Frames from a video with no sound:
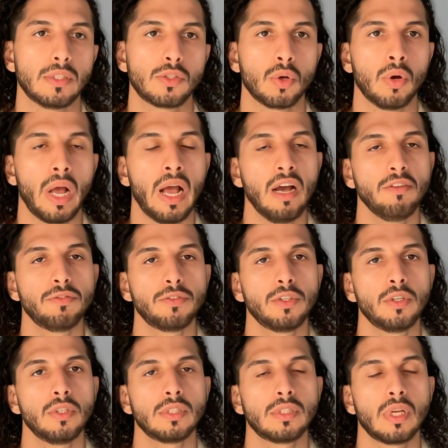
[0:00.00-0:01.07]
So after
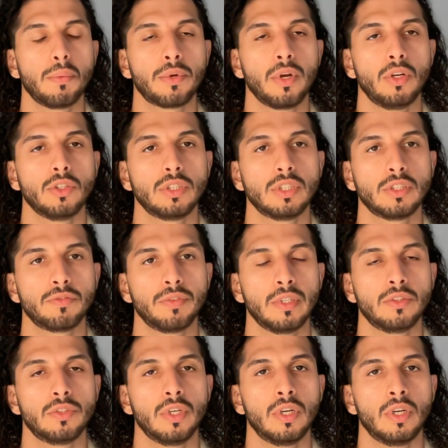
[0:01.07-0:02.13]
the subconscious
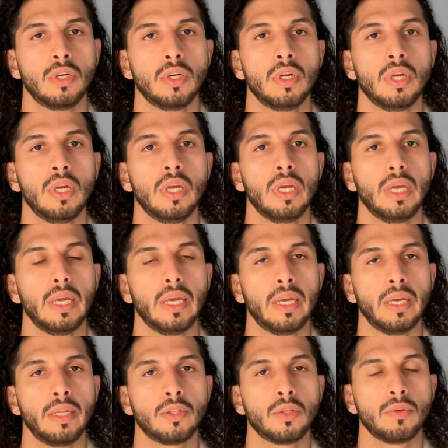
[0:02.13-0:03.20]
filter,
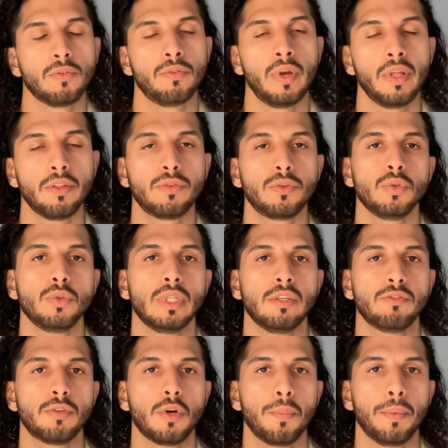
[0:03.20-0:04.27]
it went through the
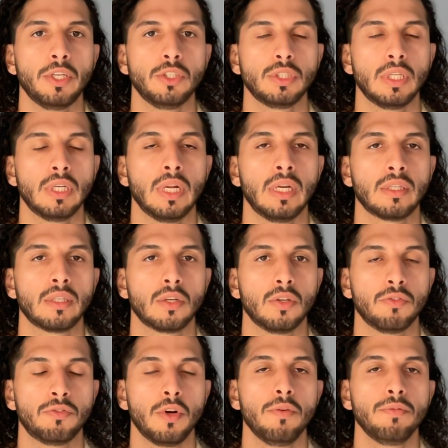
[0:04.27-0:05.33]
information and
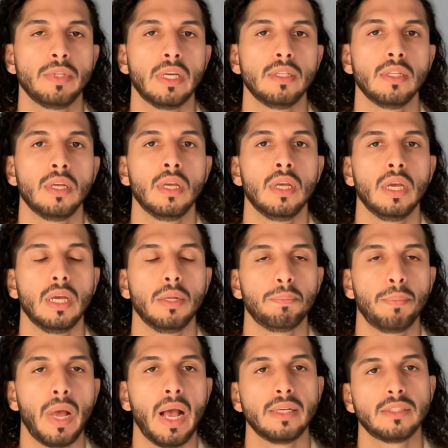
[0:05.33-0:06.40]
confirmed it, it
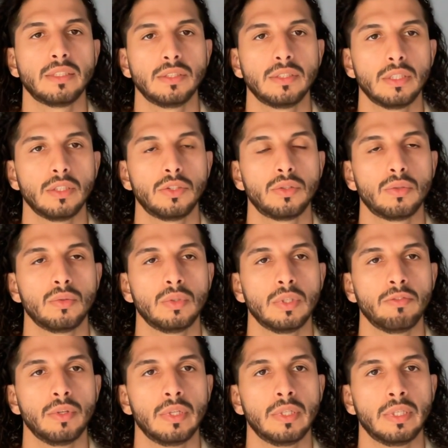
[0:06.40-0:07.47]
passes this through the
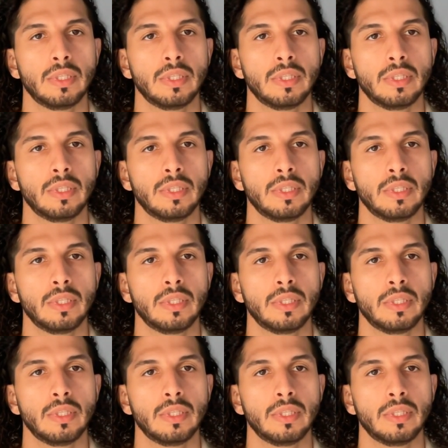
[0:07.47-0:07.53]
villain